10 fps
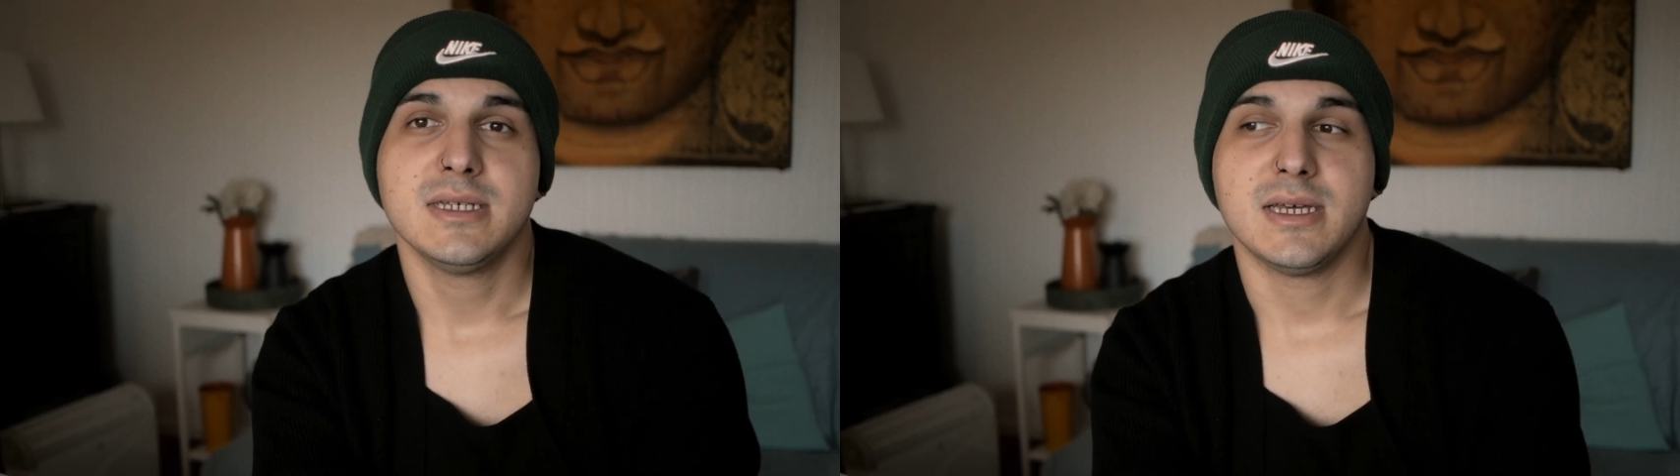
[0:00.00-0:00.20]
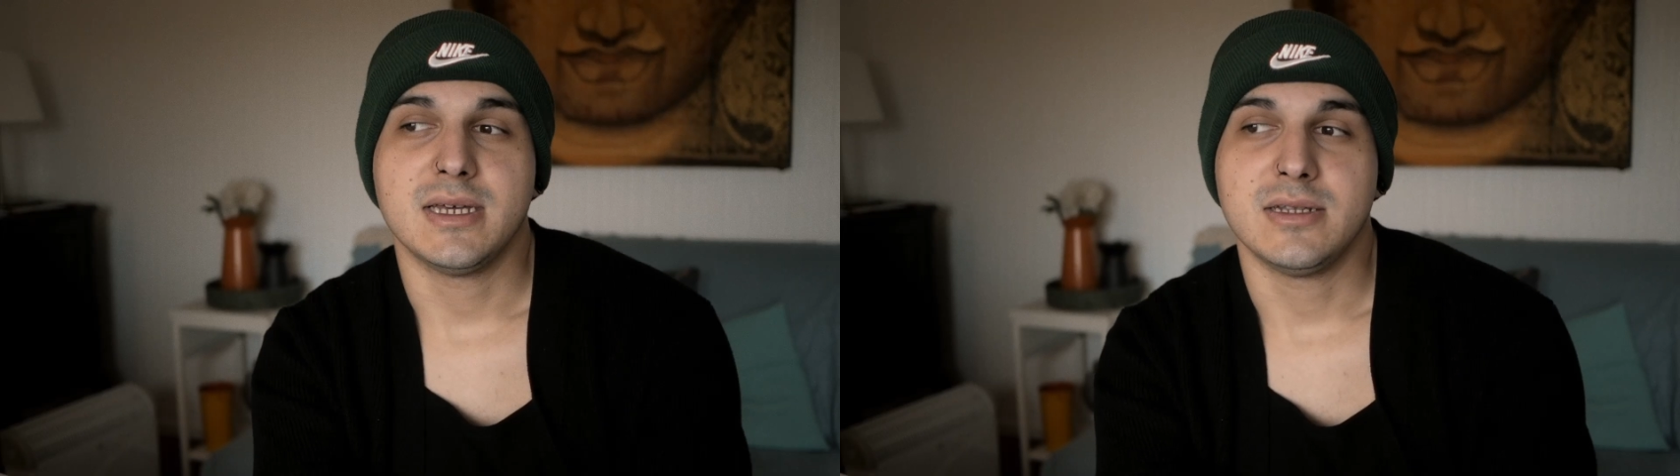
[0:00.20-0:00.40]

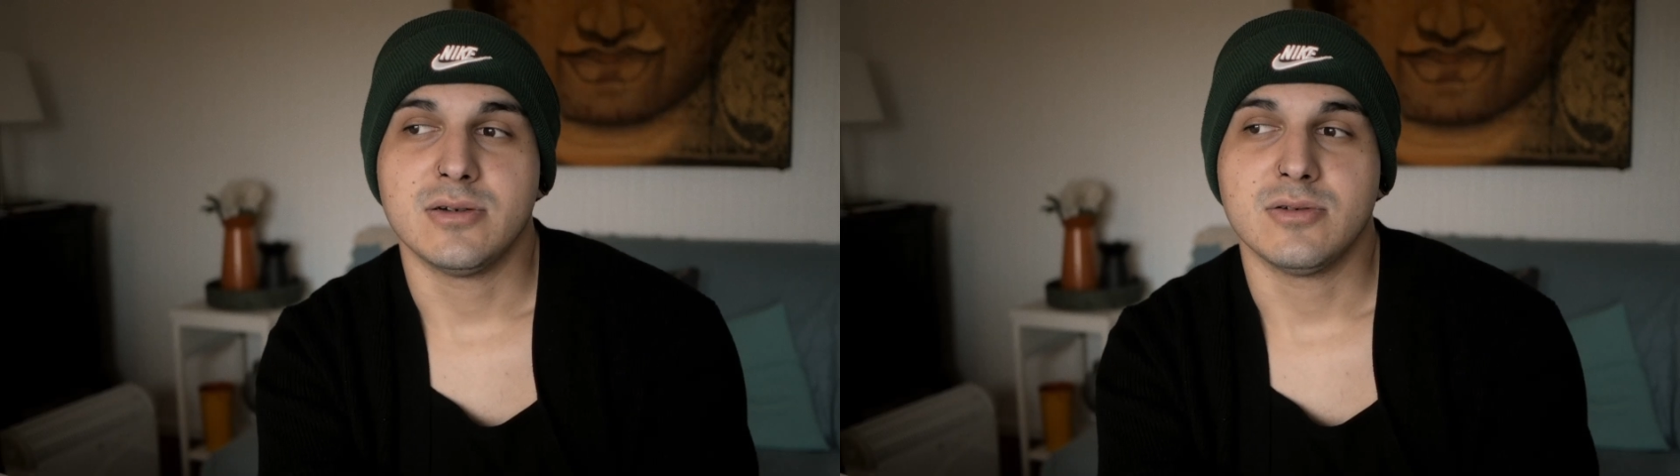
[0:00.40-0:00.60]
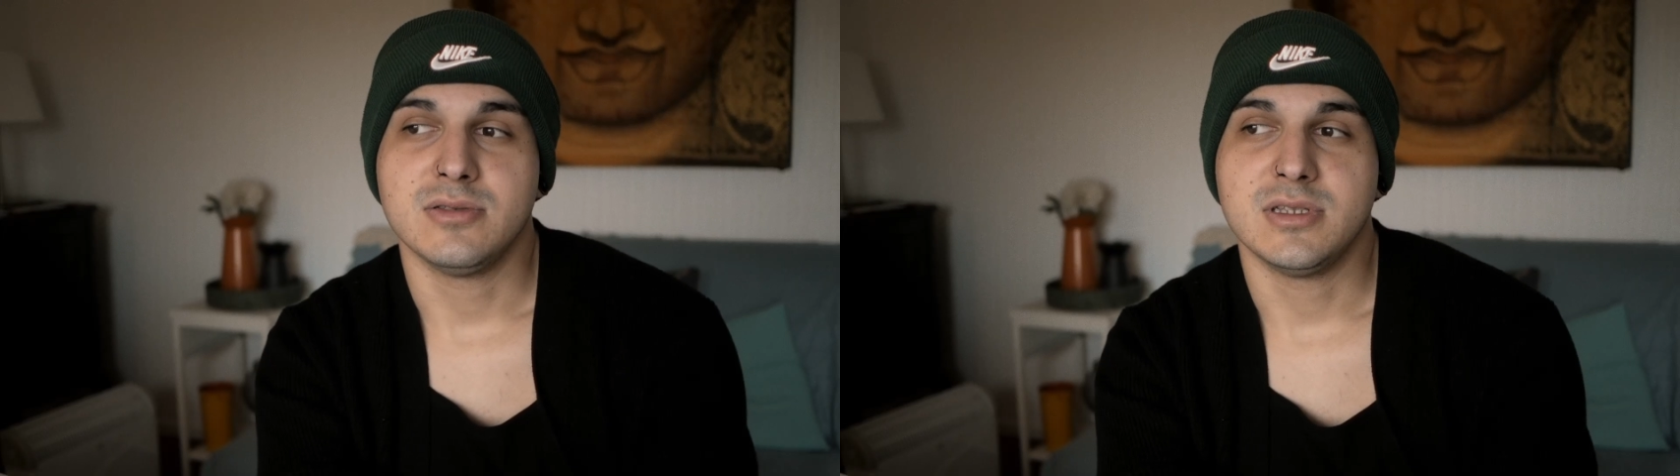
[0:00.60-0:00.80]
and
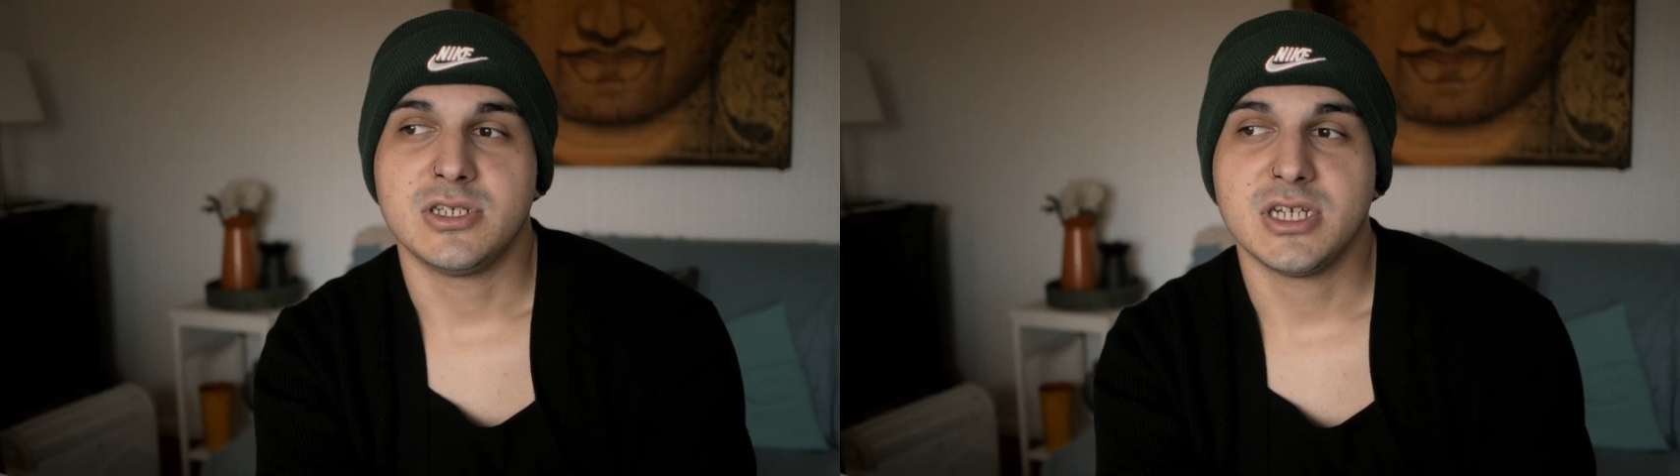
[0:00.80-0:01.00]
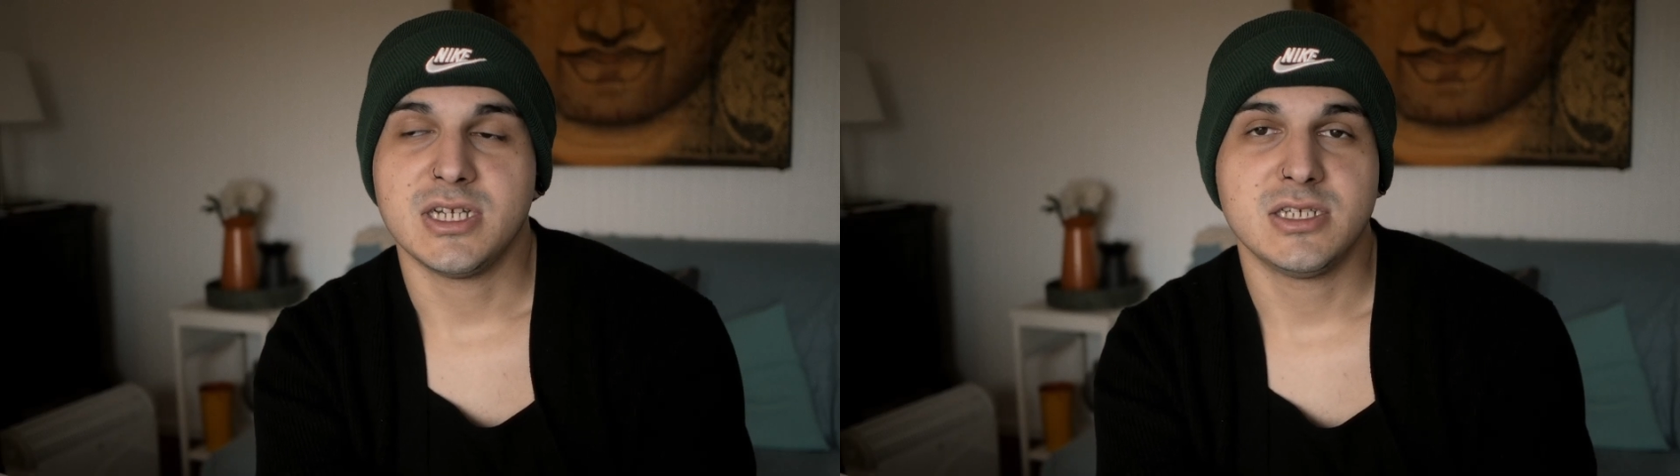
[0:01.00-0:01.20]
all the
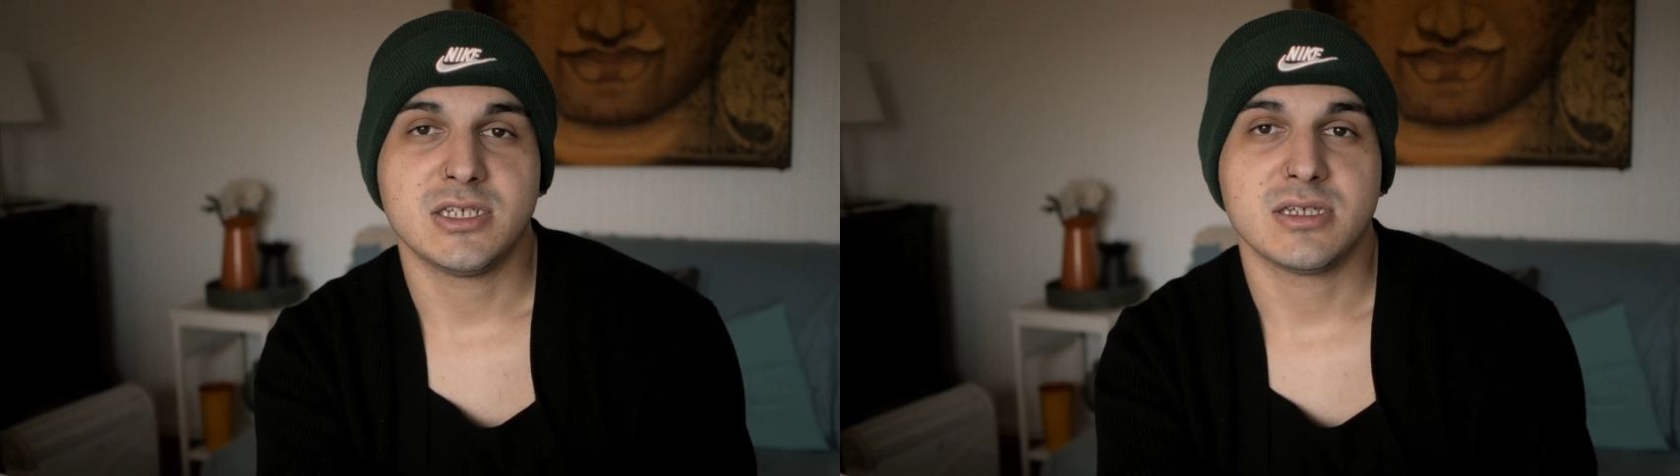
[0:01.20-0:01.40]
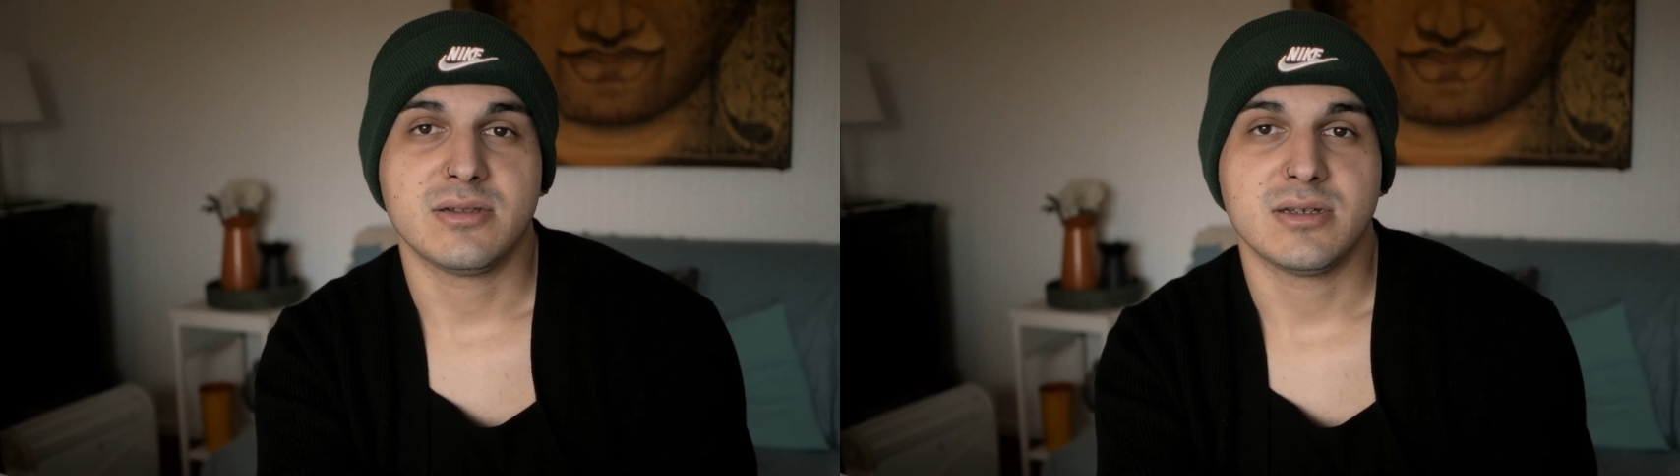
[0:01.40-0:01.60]

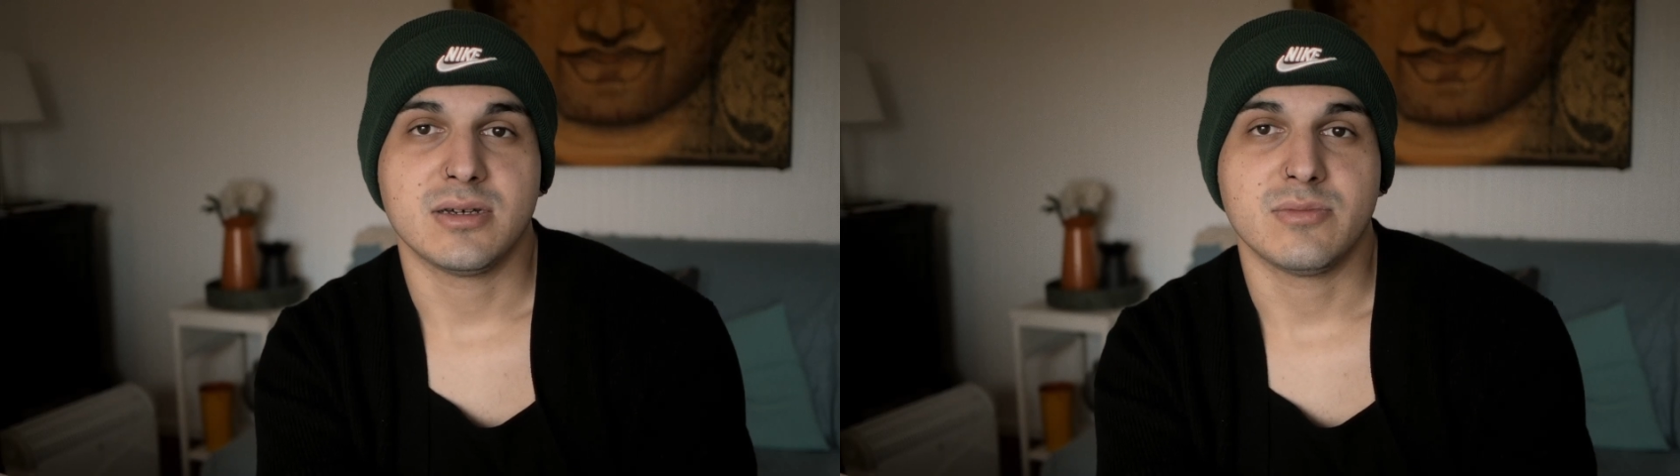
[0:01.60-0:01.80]
changes in